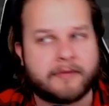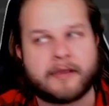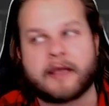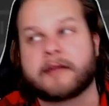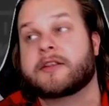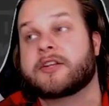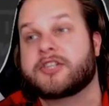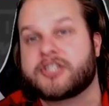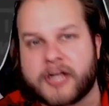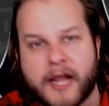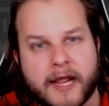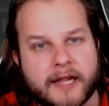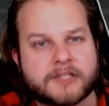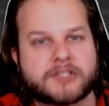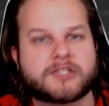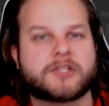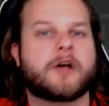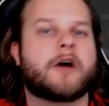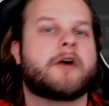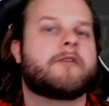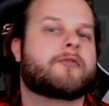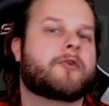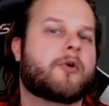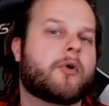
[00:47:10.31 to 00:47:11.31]
And you got the chainsaw,
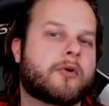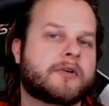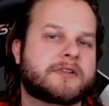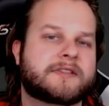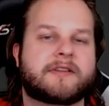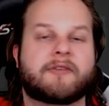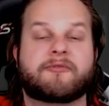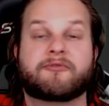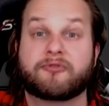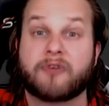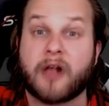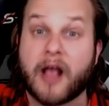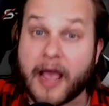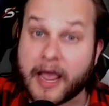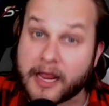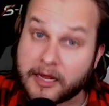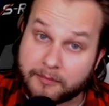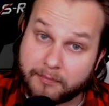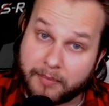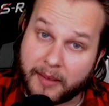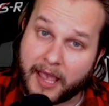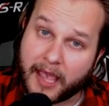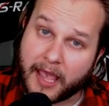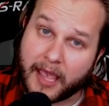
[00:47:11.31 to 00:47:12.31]
of course, the
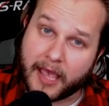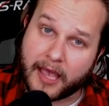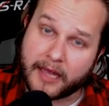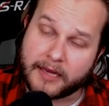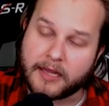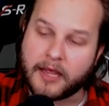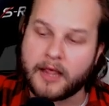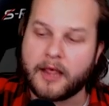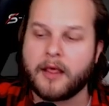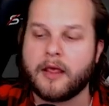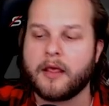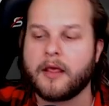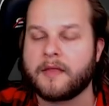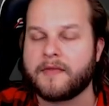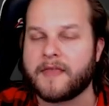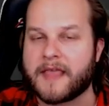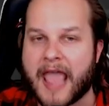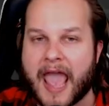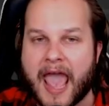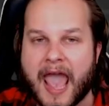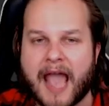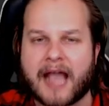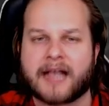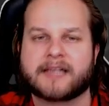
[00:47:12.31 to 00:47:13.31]
frying pan,
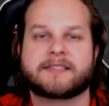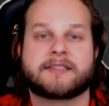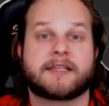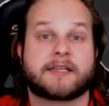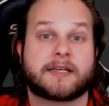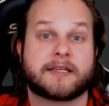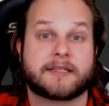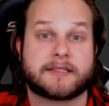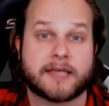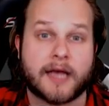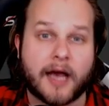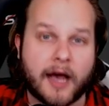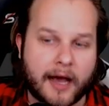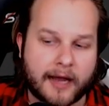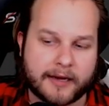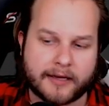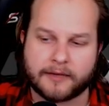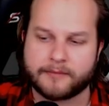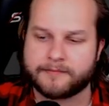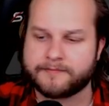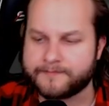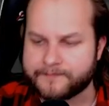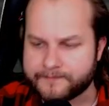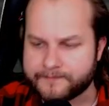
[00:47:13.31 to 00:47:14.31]
the axe, the katana.